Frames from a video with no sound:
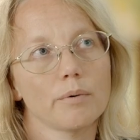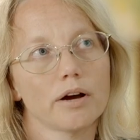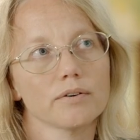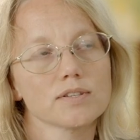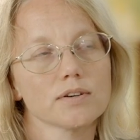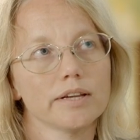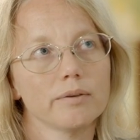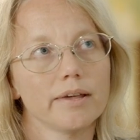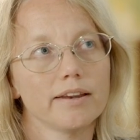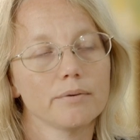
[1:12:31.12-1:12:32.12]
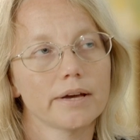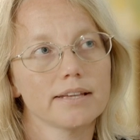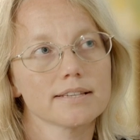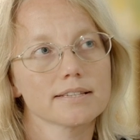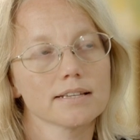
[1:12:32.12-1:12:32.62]
we are also in many
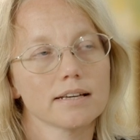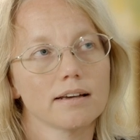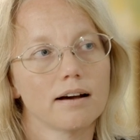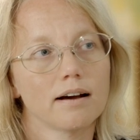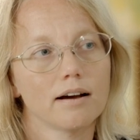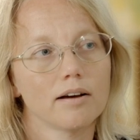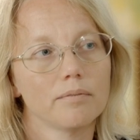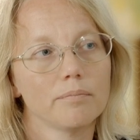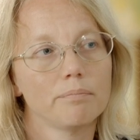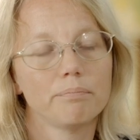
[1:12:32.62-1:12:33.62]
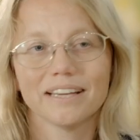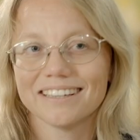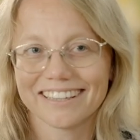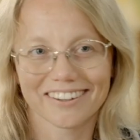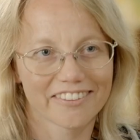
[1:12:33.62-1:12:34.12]
ways uh,
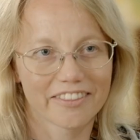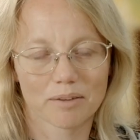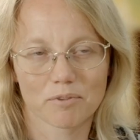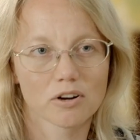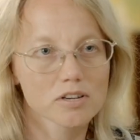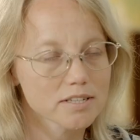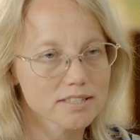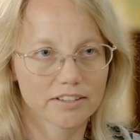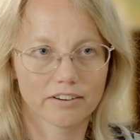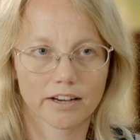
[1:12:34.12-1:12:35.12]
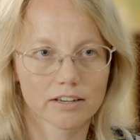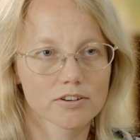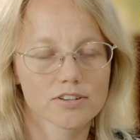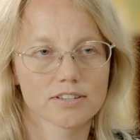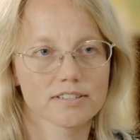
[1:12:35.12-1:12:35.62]
building on them consciously or
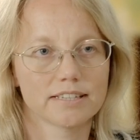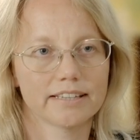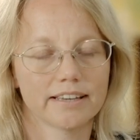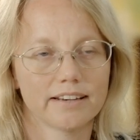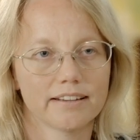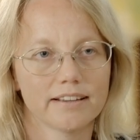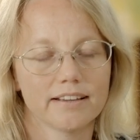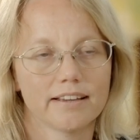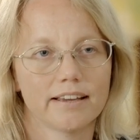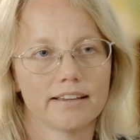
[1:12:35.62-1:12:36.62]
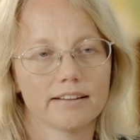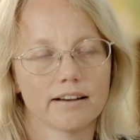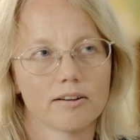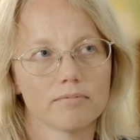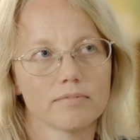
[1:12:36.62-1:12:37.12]
unconsciously and and
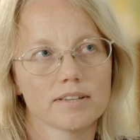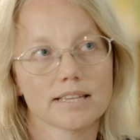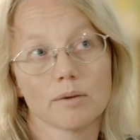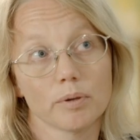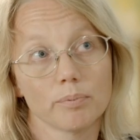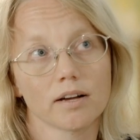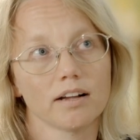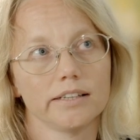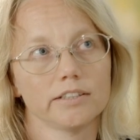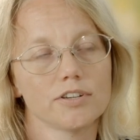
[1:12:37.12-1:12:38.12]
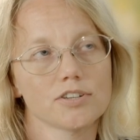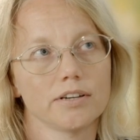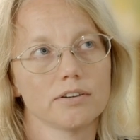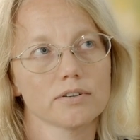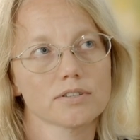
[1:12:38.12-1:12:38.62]
um, say biblical literature
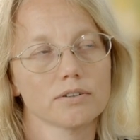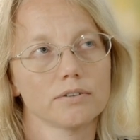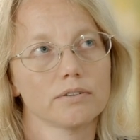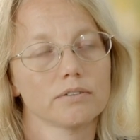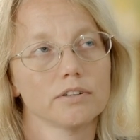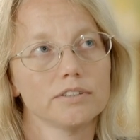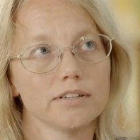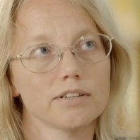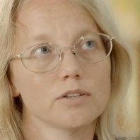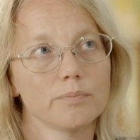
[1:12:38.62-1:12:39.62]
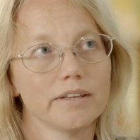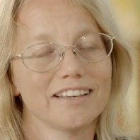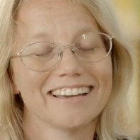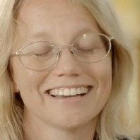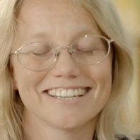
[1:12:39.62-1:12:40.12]
it also continues to
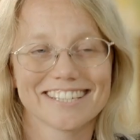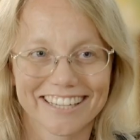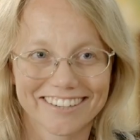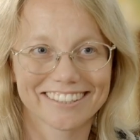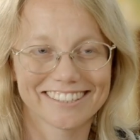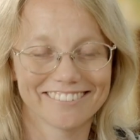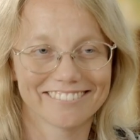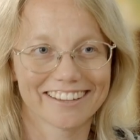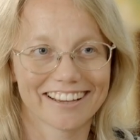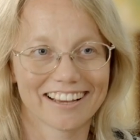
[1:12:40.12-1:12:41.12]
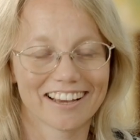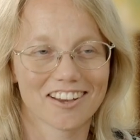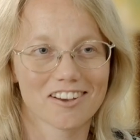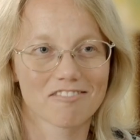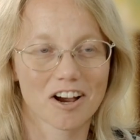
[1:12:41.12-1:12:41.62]
be generative
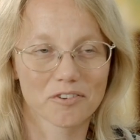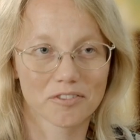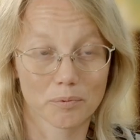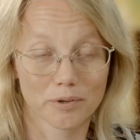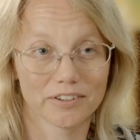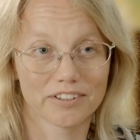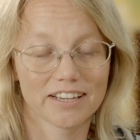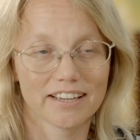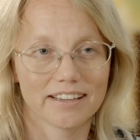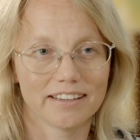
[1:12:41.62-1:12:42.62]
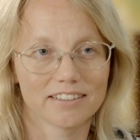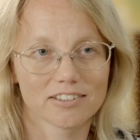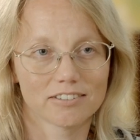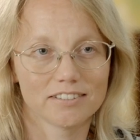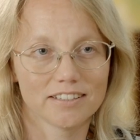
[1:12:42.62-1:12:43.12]
uh, around the world
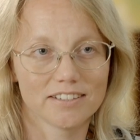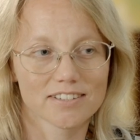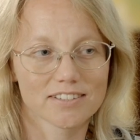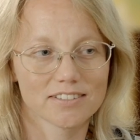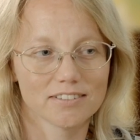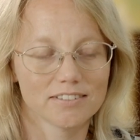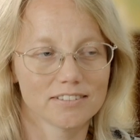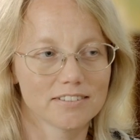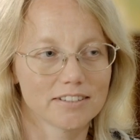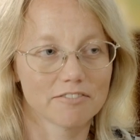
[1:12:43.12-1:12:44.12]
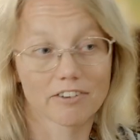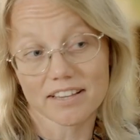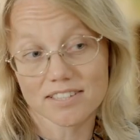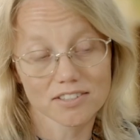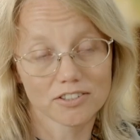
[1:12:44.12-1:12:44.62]
it continues to to give
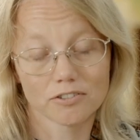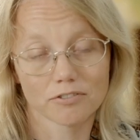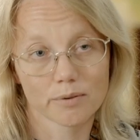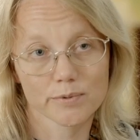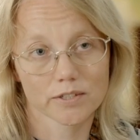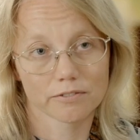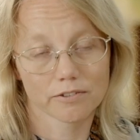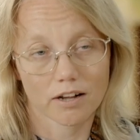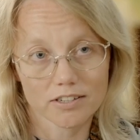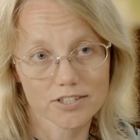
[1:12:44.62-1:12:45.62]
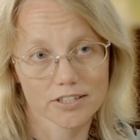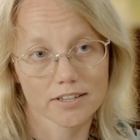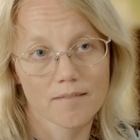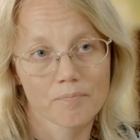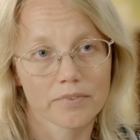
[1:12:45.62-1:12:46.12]
rise to new forms of
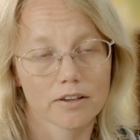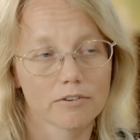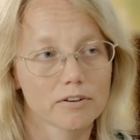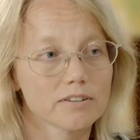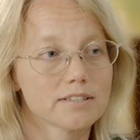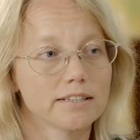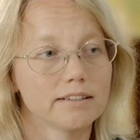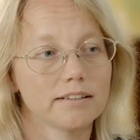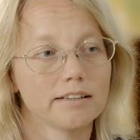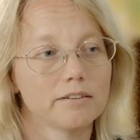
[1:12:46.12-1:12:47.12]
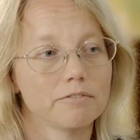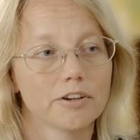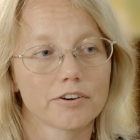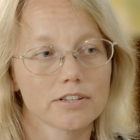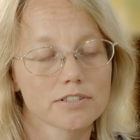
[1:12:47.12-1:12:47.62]
culture of course in in
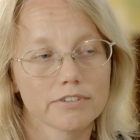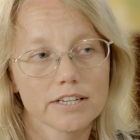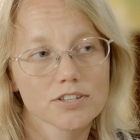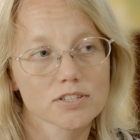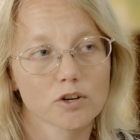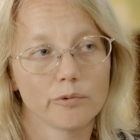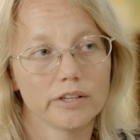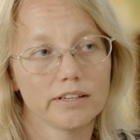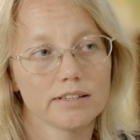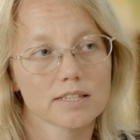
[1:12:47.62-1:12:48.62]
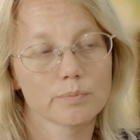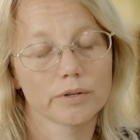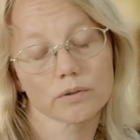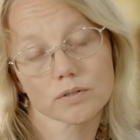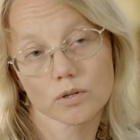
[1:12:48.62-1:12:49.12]
various religious communities
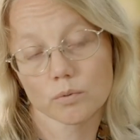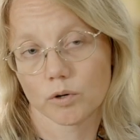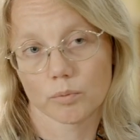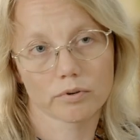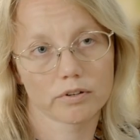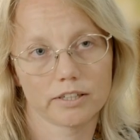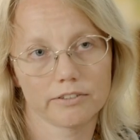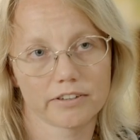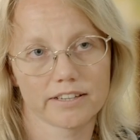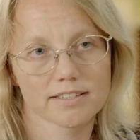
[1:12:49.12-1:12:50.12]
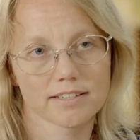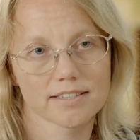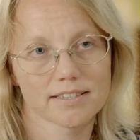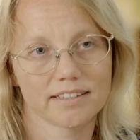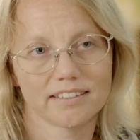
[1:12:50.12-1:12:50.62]
but also more broadly for
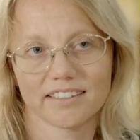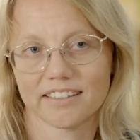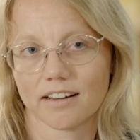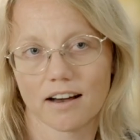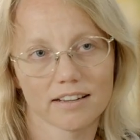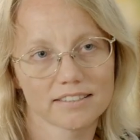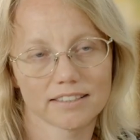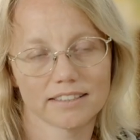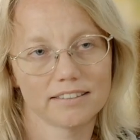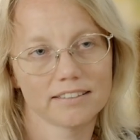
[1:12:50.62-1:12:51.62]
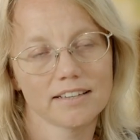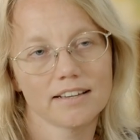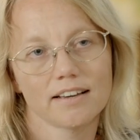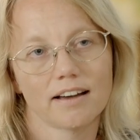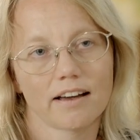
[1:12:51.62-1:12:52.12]
instance in in art and
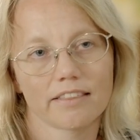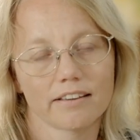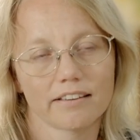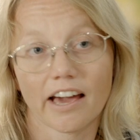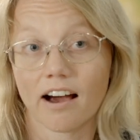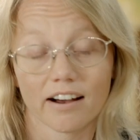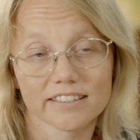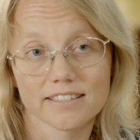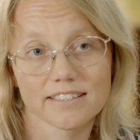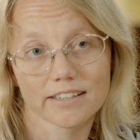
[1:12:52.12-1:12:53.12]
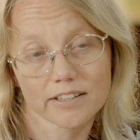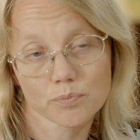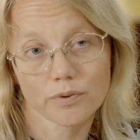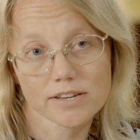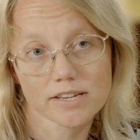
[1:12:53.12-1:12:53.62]
other yeah artistic
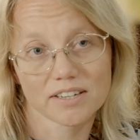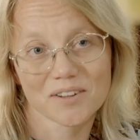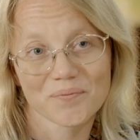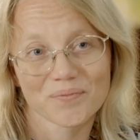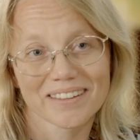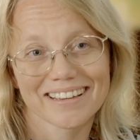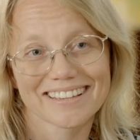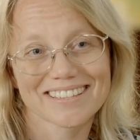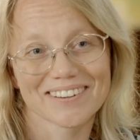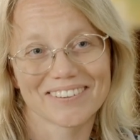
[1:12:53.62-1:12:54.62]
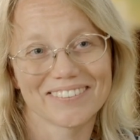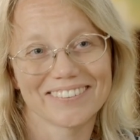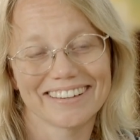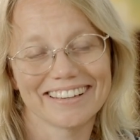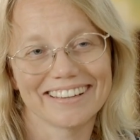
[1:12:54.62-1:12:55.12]
expression
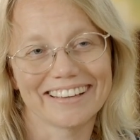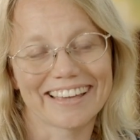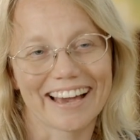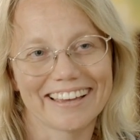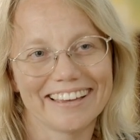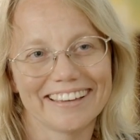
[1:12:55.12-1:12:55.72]
so uh, yeah